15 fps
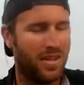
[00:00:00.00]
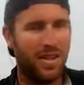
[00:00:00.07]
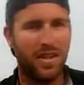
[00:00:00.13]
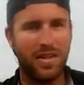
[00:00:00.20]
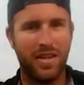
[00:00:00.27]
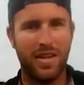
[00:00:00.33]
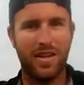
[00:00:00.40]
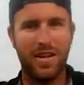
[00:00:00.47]

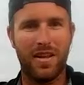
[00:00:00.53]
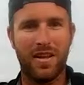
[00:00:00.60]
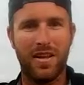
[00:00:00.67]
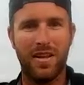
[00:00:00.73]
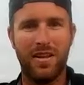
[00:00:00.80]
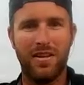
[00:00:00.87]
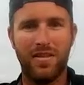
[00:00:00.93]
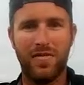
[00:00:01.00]
And then
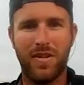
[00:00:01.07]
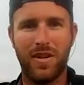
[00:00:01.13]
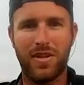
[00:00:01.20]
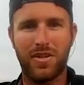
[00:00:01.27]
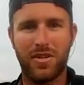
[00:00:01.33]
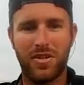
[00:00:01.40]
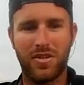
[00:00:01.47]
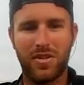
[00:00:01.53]
you've got
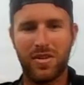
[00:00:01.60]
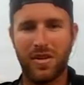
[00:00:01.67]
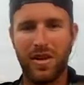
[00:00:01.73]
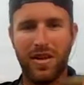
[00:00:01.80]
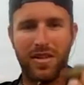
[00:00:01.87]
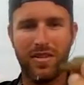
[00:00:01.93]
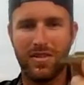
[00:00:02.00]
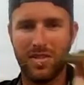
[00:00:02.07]

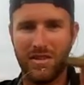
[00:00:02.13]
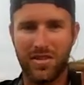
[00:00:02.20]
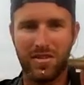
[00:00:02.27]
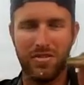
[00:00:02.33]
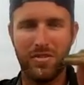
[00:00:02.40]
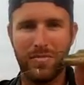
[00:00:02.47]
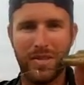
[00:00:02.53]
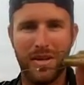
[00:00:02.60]
this is a
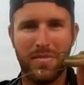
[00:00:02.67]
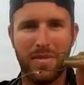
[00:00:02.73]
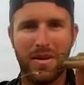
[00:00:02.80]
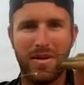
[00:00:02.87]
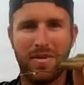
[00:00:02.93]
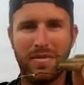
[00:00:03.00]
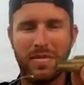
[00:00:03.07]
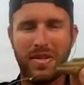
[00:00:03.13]
little mud
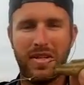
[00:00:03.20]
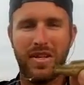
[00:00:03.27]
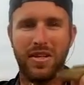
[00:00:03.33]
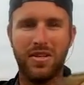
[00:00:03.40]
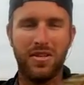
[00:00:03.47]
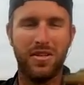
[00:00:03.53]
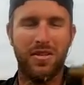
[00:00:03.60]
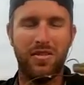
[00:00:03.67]
minnow
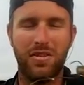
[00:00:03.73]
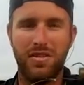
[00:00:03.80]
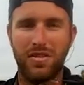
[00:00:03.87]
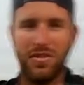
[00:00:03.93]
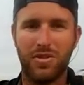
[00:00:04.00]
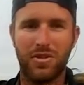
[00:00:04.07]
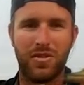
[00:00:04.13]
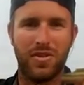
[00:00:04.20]
imitation. You can
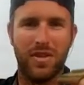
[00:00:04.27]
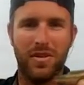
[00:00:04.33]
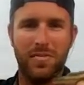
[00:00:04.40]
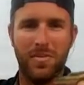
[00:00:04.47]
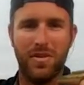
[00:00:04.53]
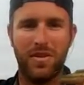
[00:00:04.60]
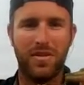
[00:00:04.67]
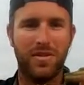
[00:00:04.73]
do a
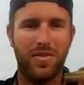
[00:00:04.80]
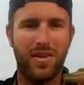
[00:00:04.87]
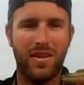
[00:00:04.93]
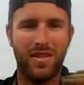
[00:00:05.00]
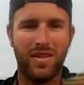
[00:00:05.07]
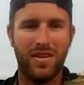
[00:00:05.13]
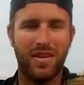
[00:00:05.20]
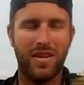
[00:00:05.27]
shrimp, you can do
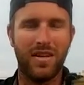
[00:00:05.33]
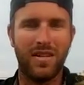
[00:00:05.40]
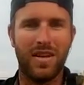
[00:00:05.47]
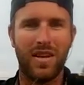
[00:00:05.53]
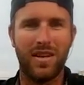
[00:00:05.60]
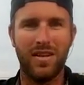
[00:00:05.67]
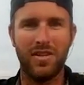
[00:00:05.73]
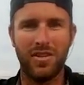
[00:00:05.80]
anything like
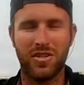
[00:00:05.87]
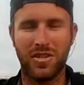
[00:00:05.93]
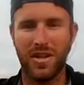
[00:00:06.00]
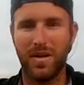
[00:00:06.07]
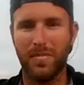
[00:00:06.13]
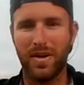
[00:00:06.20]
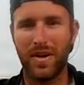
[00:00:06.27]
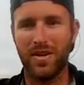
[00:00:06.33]
that. It just
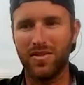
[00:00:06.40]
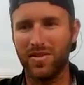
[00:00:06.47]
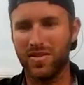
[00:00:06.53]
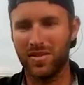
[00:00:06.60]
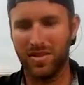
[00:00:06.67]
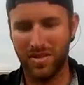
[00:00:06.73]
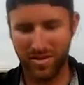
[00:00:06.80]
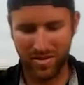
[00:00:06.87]
kind of
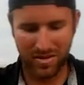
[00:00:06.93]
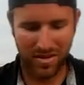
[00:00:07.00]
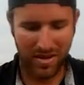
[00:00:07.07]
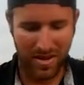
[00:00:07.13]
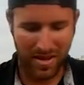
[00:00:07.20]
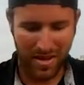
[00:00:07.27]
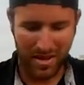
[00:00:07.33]
bounces along.